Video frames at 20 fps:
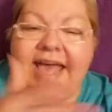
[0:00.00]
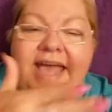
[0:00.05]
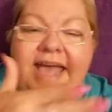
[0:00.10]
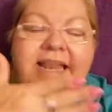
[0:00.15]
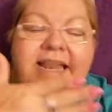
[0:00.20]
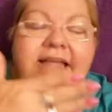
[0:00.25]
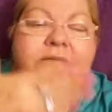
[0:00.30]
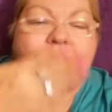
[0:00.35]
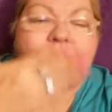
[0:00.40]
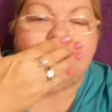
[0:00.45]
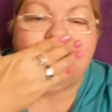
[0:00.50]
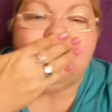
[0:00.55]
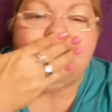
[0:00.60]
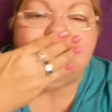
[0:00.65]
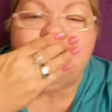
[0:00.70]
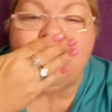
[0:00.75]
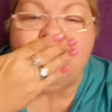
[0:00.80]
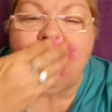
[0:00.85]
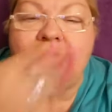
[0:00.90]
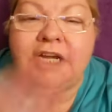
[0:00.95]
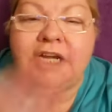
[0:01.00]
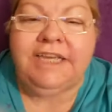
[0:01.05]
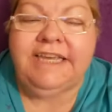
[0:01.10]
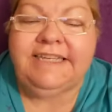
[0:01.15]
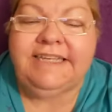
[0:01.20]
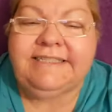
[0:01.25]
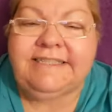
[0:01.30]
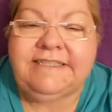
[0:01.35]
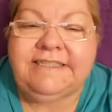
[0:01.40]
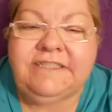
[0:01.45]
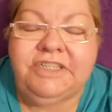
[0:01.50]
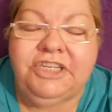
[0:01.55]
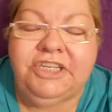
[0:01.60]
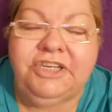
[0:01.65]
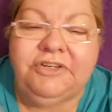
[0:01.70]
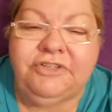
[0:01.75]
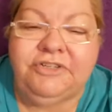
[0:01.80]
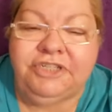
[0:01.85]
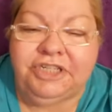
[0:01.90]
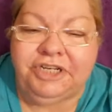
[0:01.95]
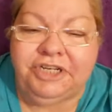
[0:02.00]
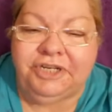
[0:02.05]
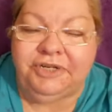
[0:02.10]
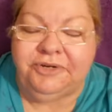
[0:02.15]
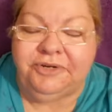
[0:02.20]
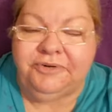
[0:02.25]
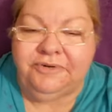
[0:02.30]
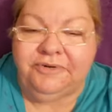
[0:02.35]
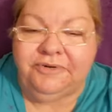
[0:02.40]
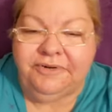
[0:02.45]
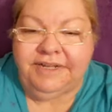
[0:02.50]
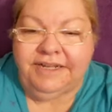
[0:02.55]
let, mm, kisses to you too.